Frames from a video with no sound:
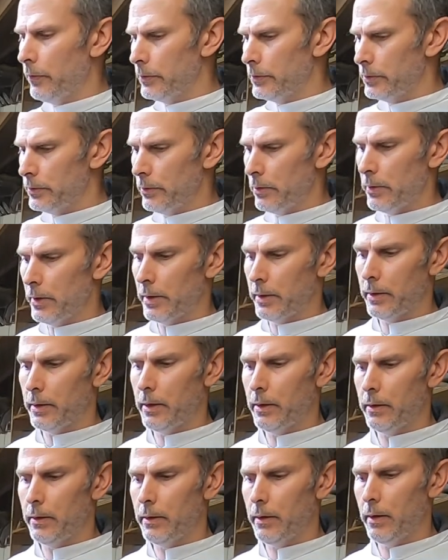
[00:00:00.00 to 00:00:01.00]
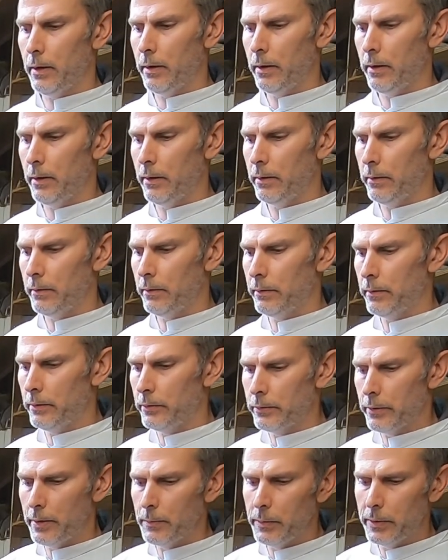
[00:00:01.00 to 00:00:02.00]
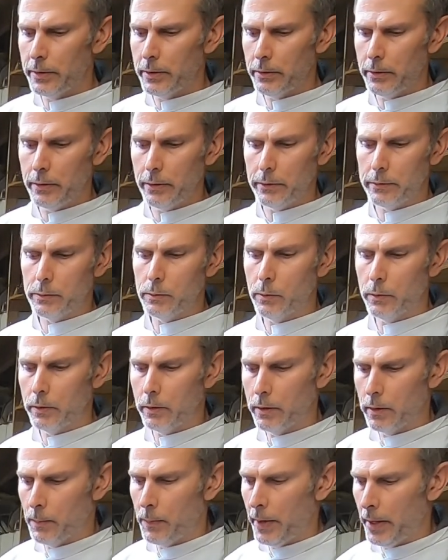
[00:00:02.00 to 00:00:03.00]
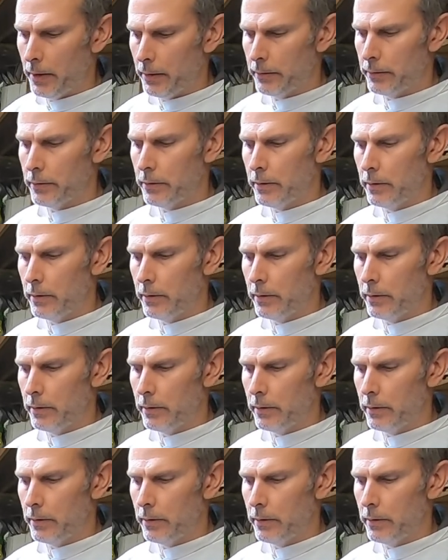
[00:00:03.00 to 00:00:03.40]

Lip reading: starting, and dry materials were about